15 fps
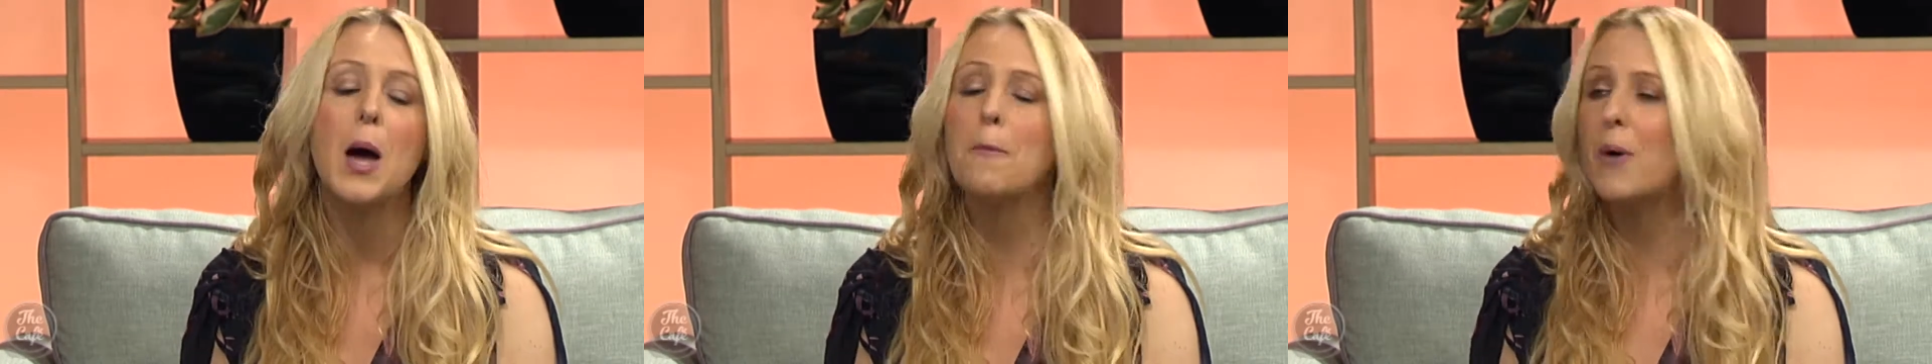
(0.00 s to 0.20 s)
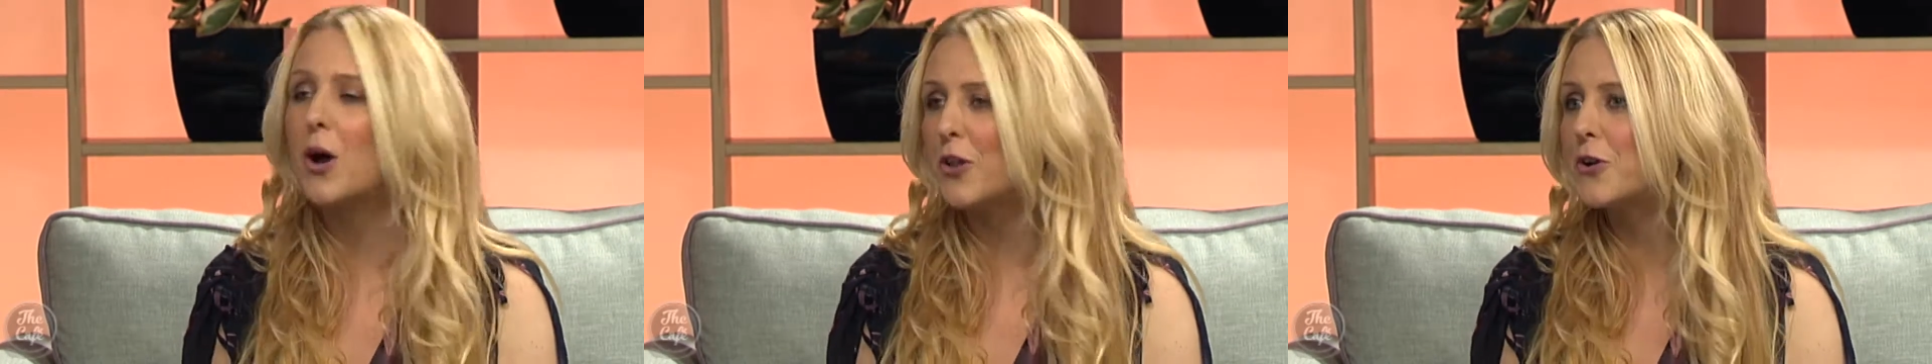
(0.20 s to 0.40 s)

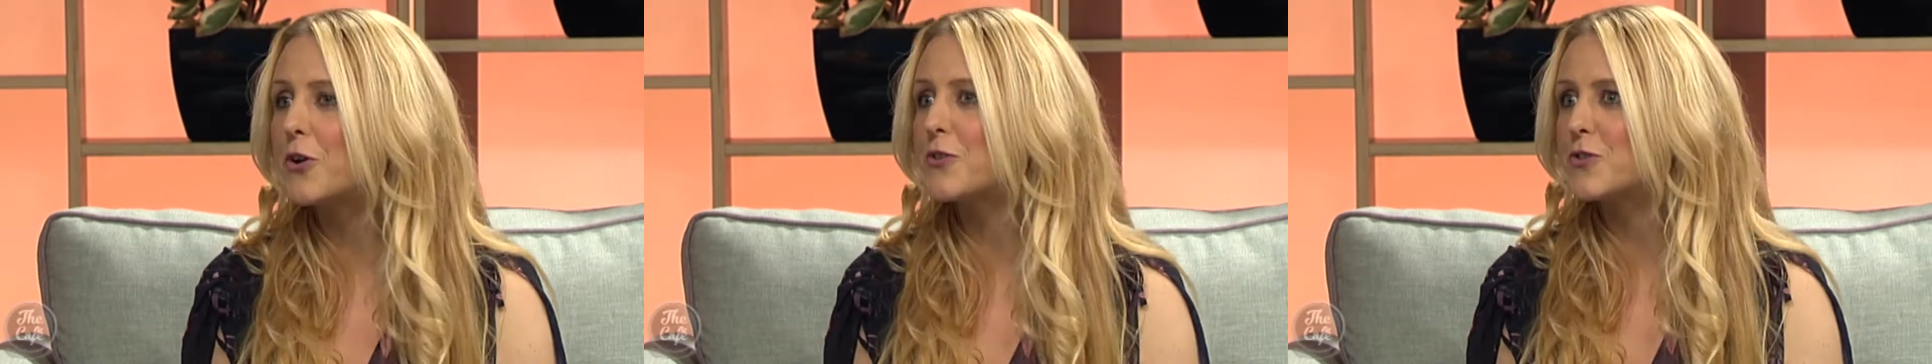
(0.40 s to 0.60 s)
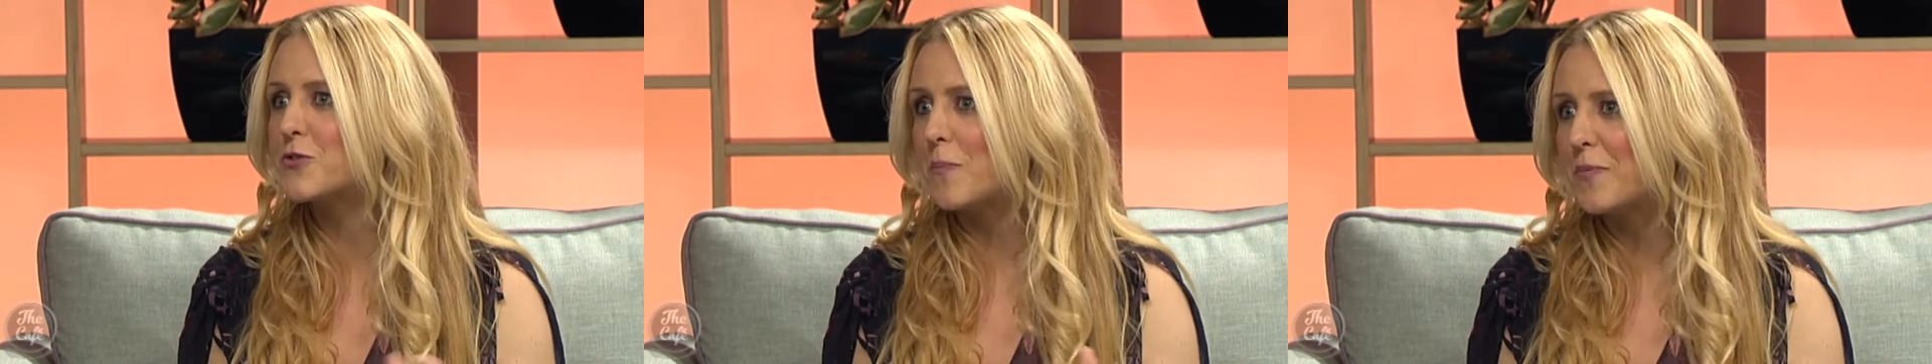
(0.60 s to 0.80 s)

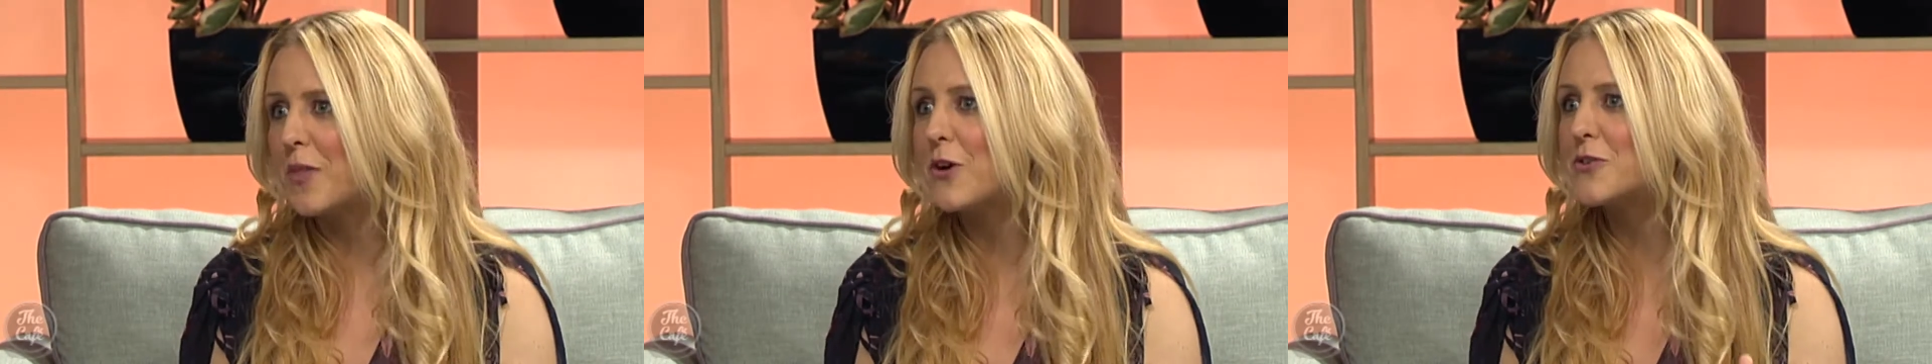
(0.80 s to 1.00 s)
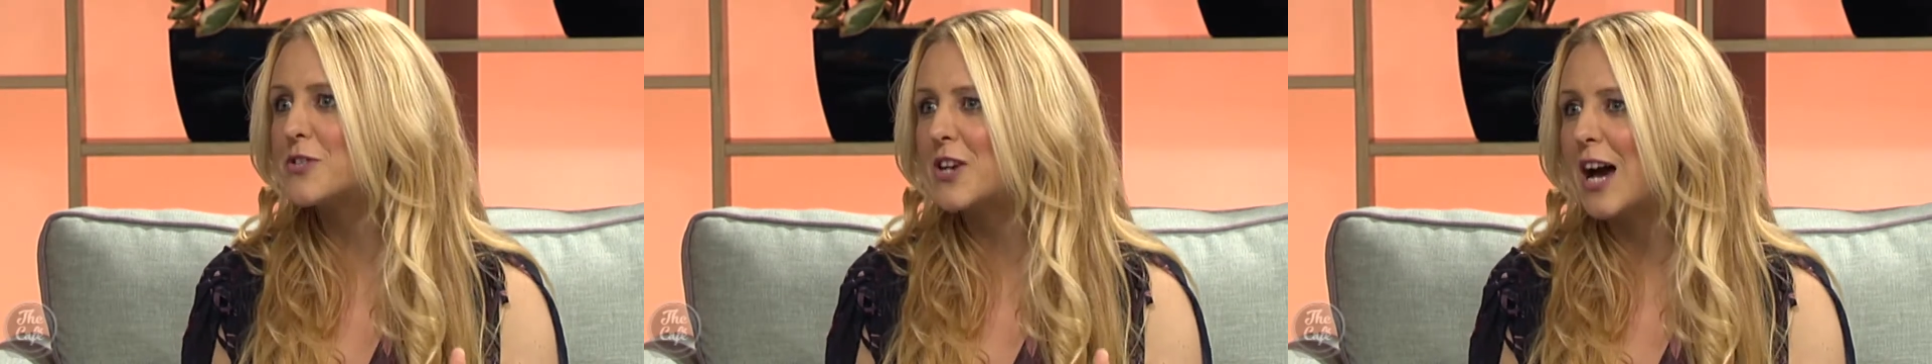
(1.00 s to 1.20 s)
molecules from
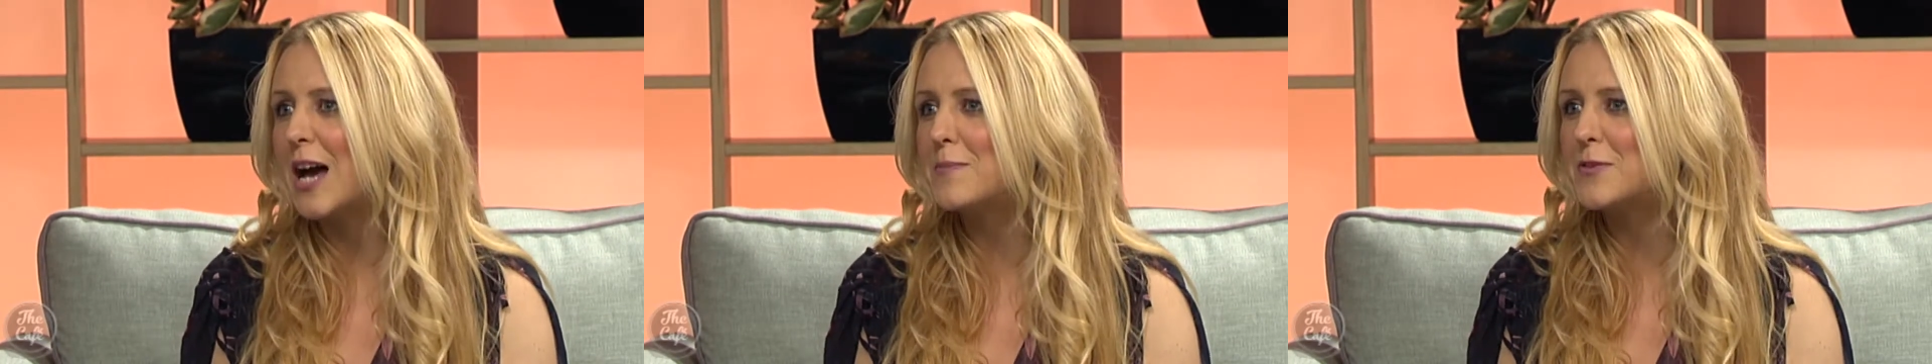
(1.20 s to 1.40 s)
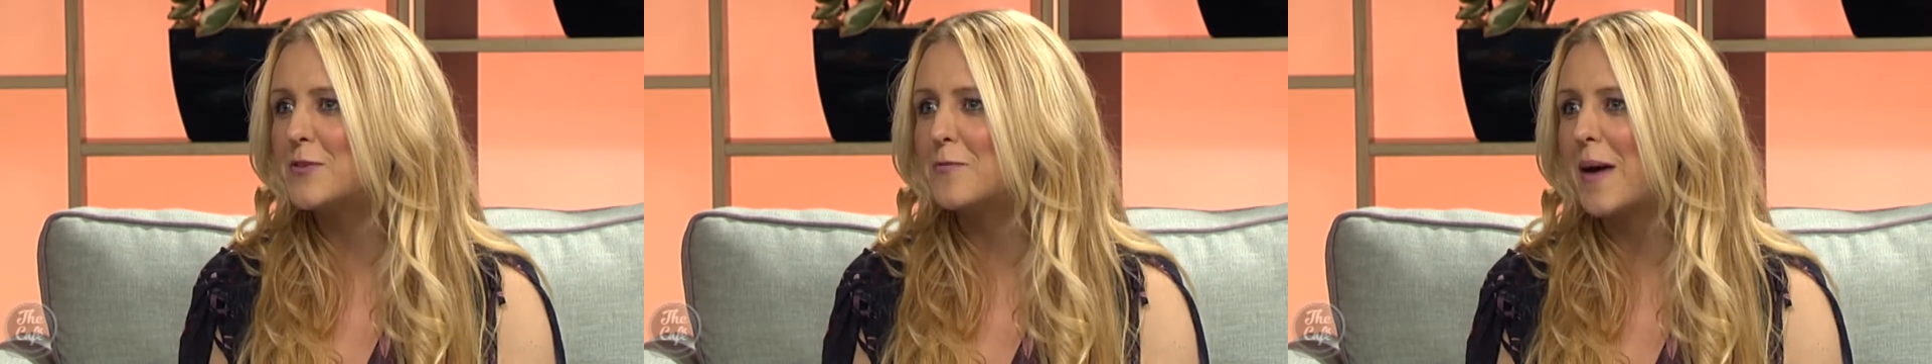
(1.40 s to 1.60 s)
those
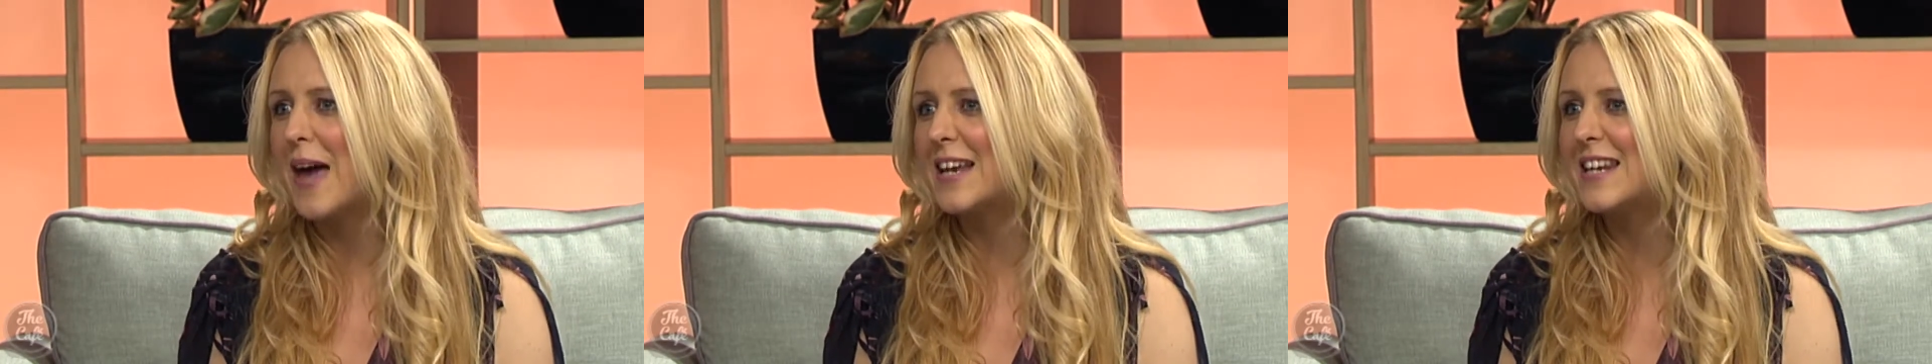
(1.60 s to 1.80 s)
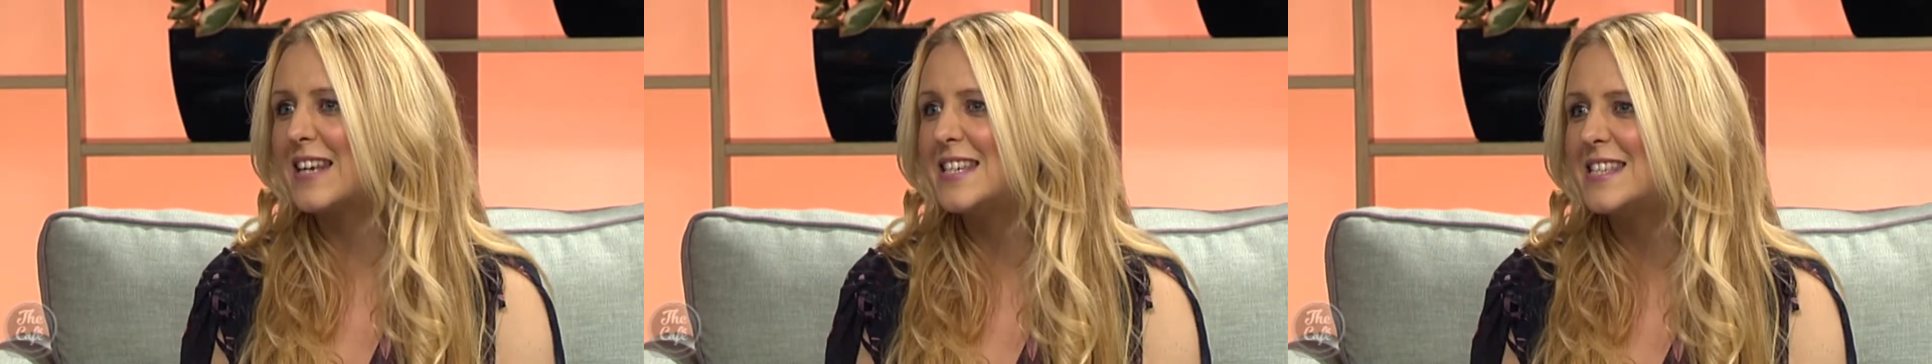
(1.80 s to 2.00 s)
types of
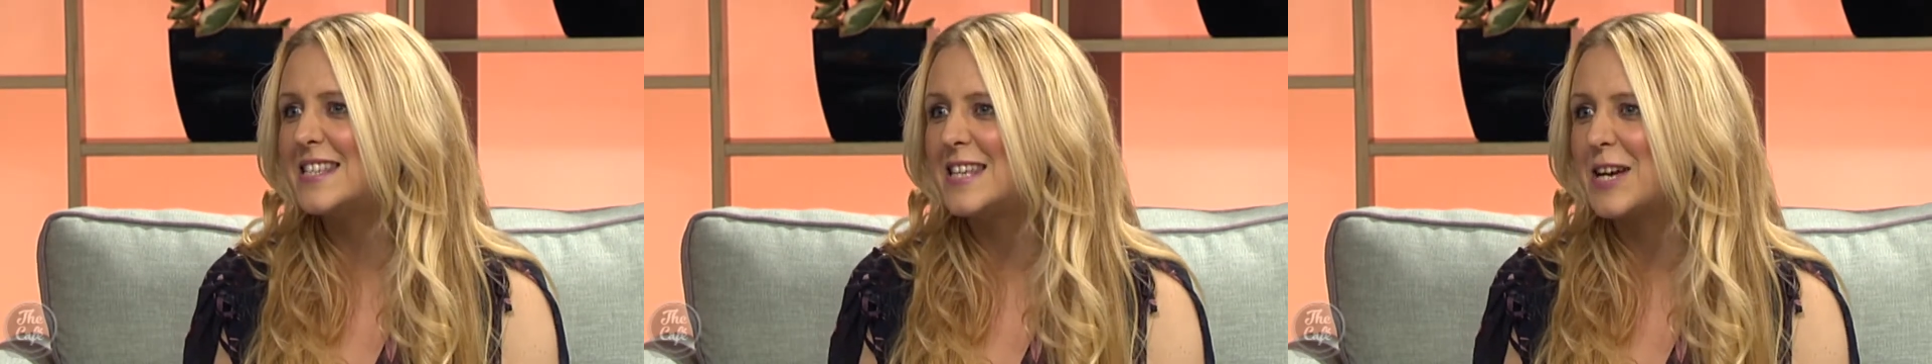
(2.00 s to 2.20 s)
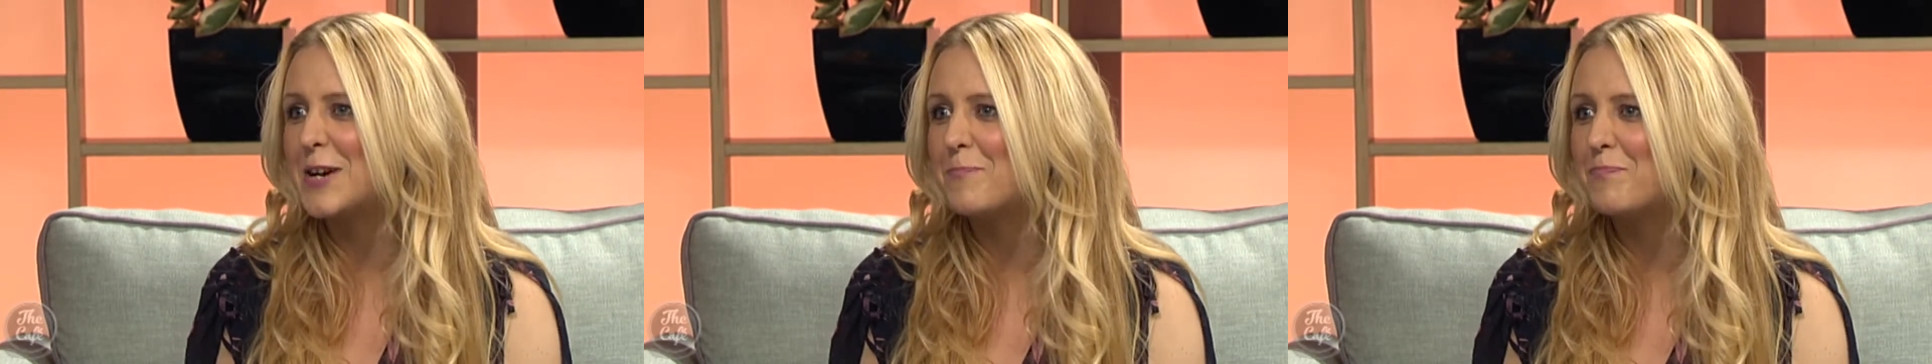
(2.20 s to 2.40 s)

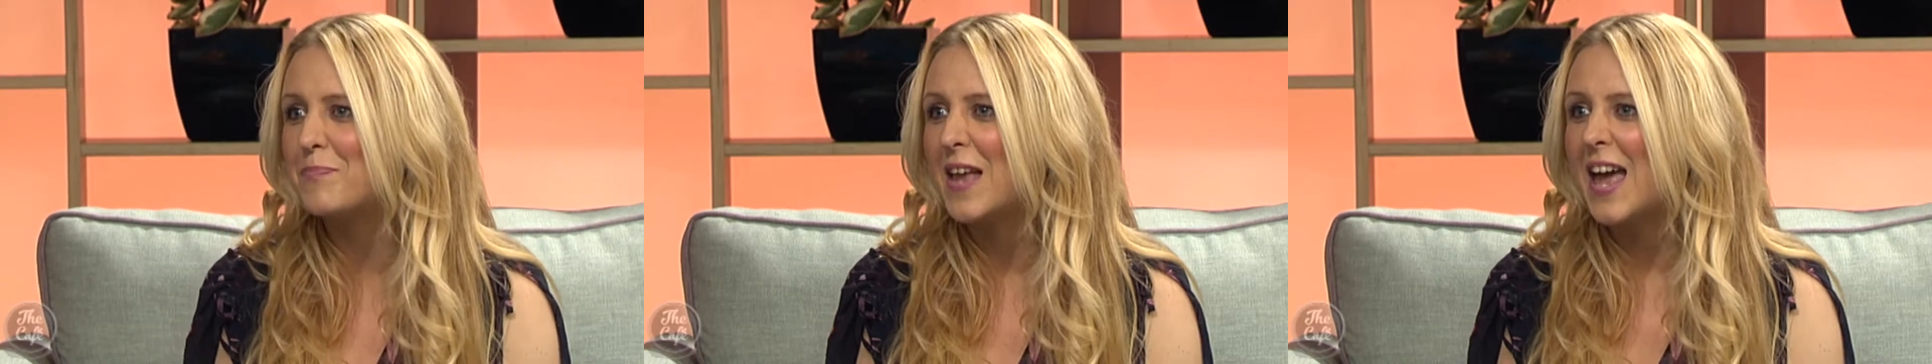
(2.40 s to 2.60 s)
magnesium.